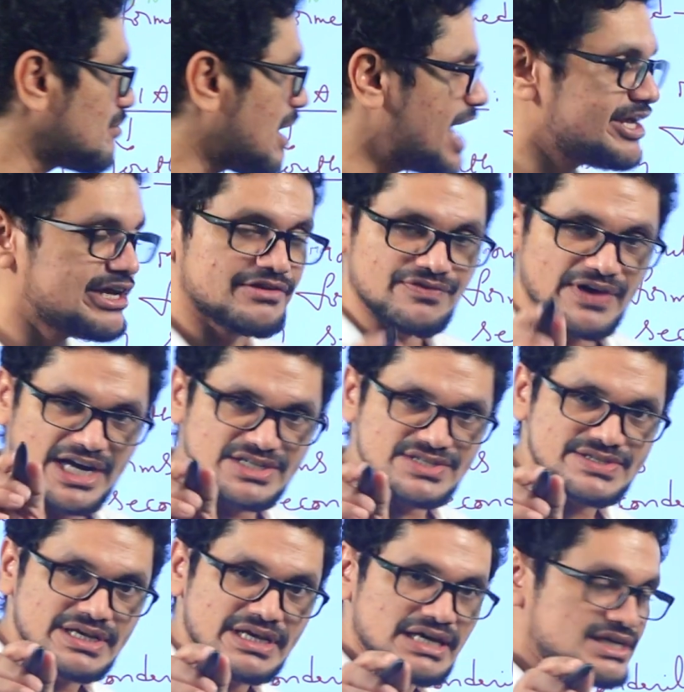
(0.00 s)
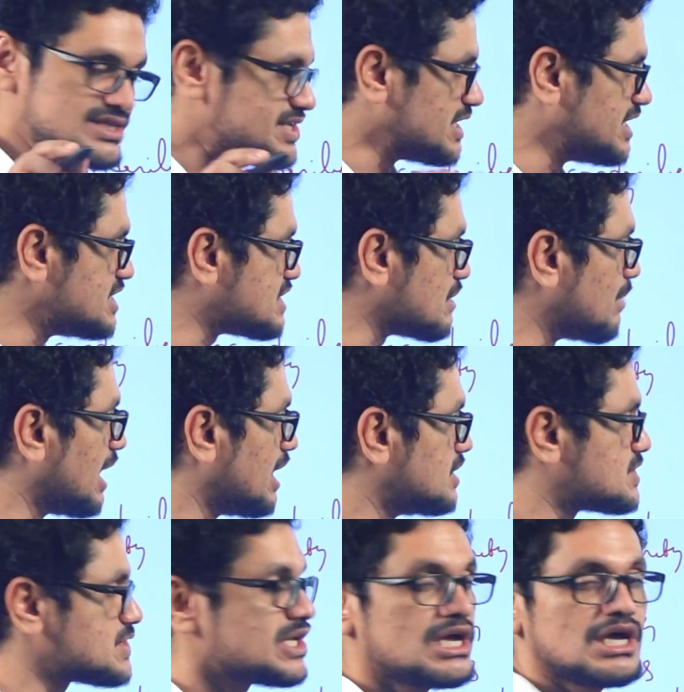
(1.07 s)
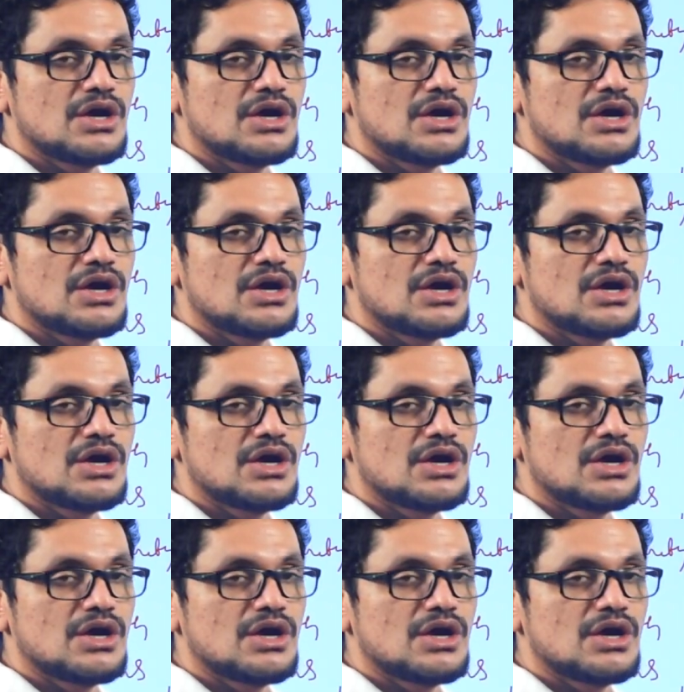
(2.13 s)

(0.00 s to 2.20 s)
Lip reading: My dear friends, see this image.